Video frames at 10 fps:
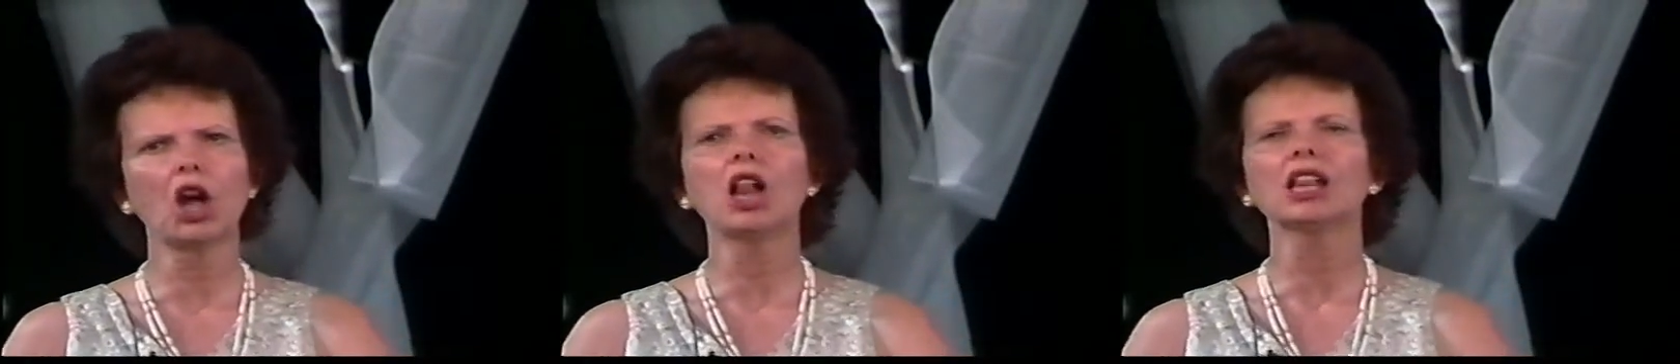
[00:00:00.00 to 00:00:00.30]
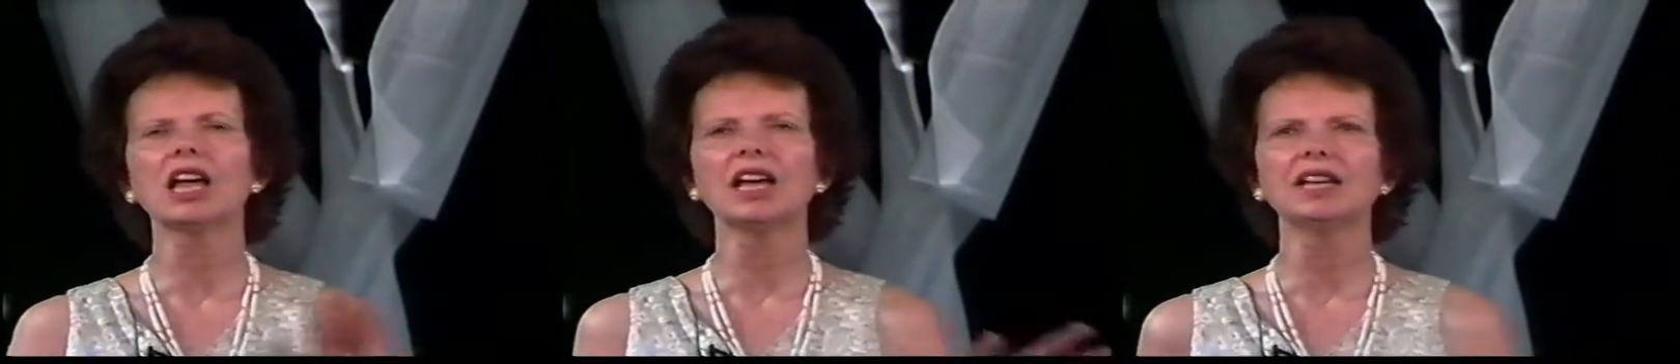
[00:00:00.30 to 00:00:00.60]

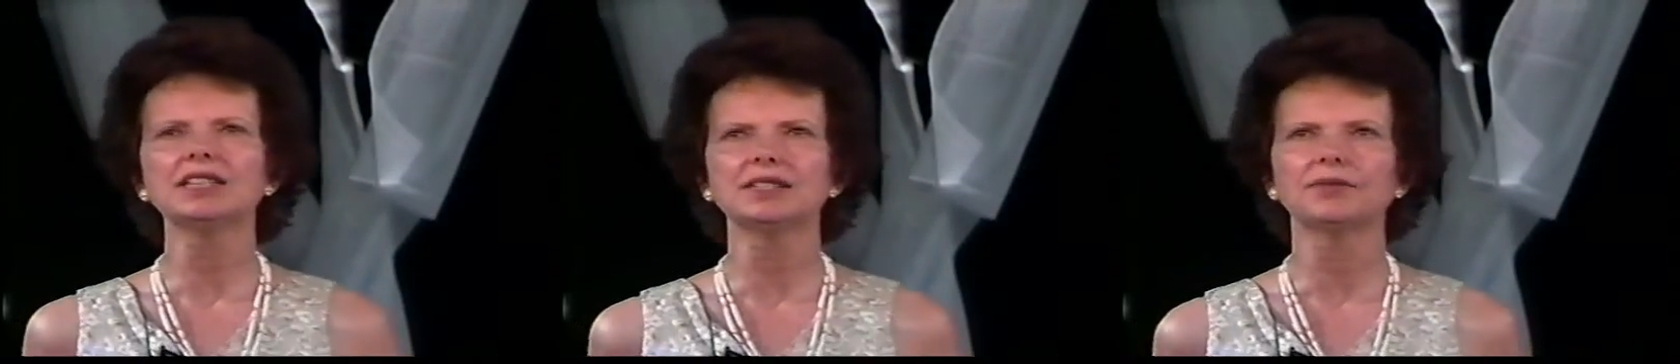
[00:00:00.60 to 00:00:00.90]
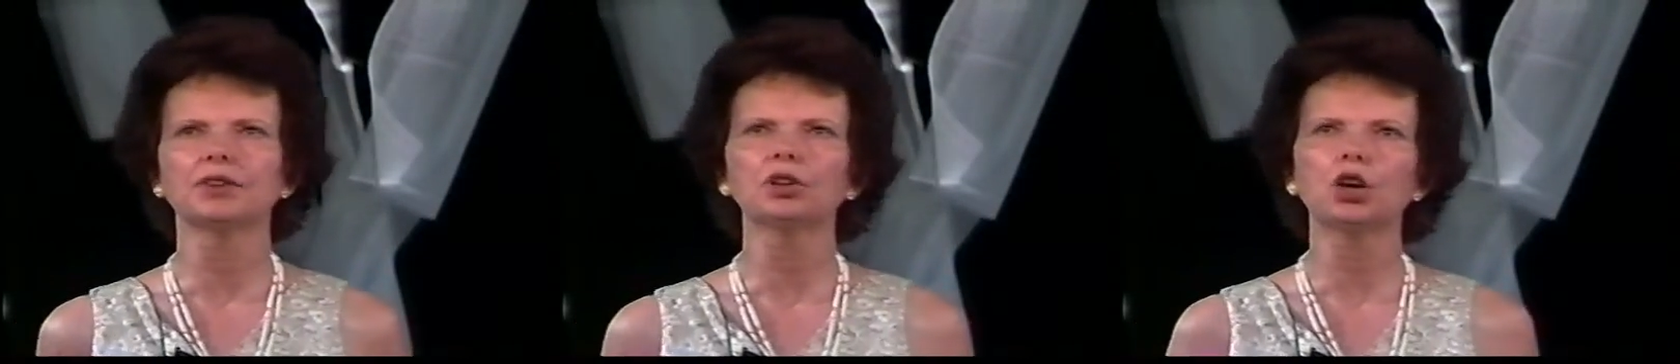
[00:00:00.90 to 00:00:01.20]
all kinds
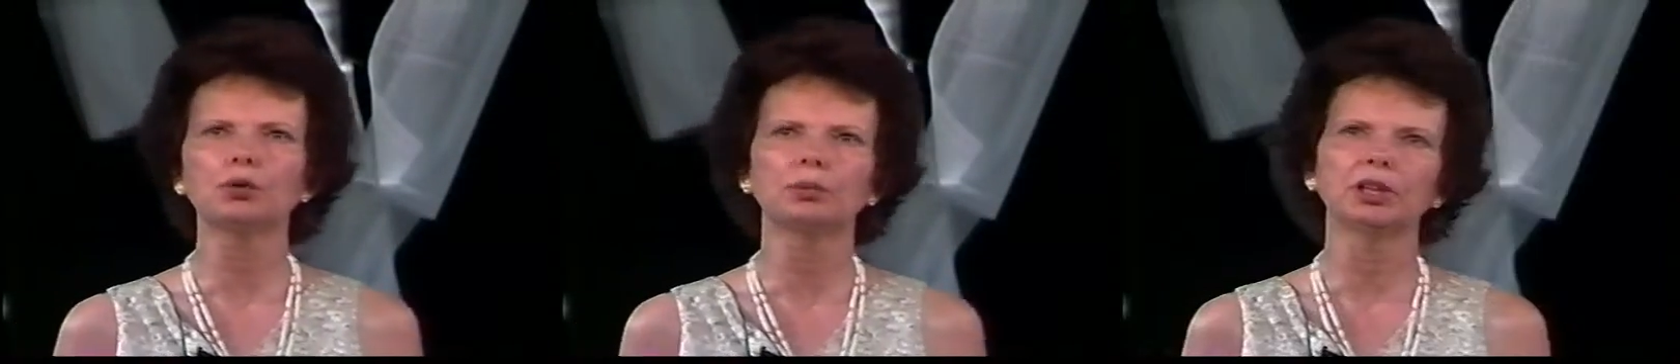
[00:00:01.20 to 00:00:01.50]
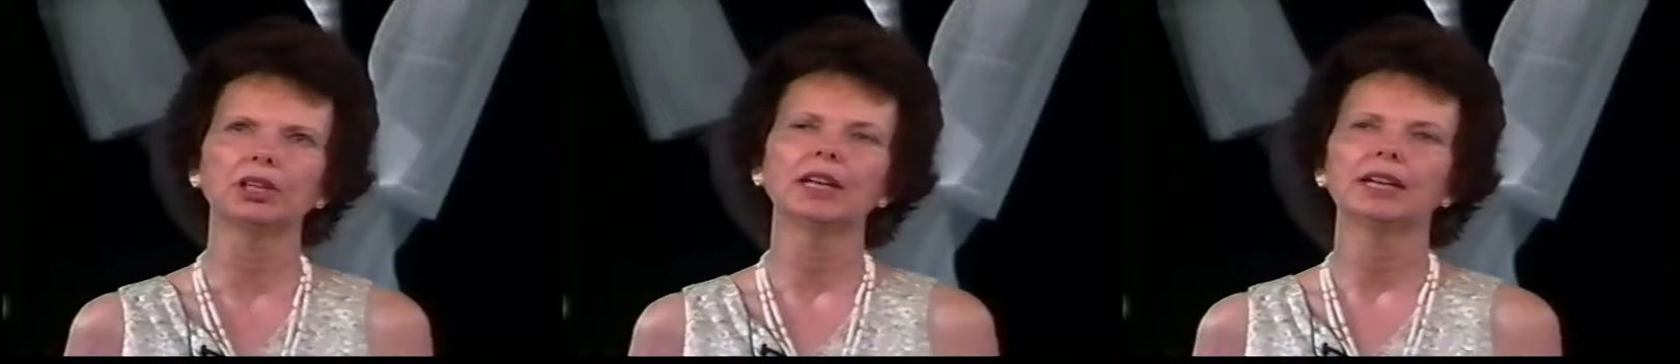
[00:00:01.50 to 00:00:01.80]
of
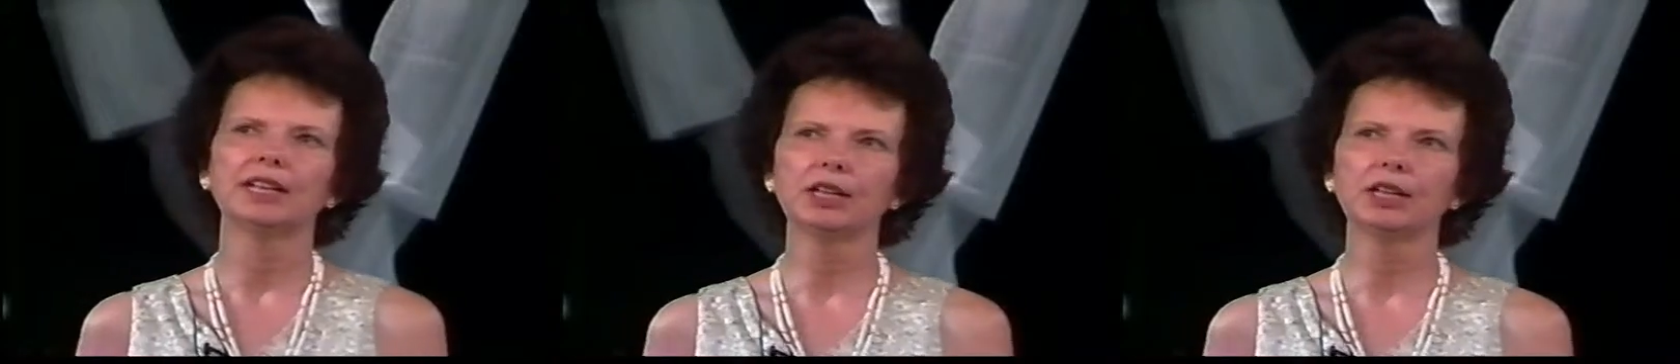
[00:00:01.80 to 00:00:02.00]
global